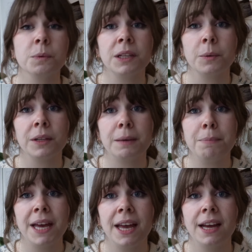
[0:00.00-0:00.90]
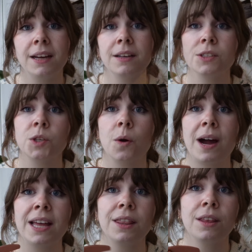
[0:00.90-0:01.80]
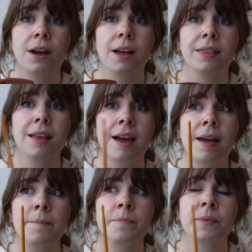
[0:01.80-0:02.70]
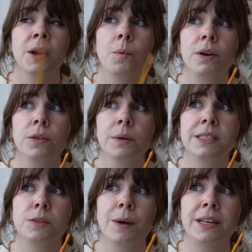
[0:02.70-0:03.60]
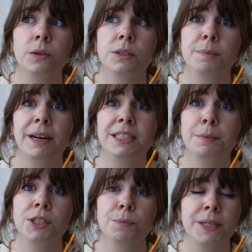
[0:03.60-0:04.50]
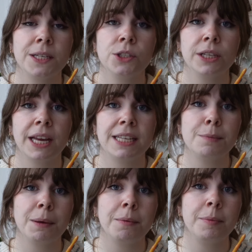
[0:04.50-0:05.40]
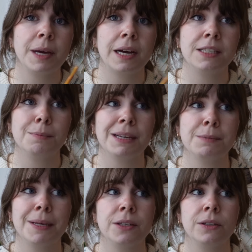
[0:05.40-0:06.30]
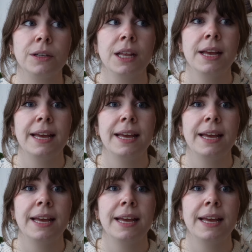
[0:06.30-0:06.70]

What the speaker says: really, really big, so I thought that one of the reasons why I don't spin as much potentially is maybe because my spindle,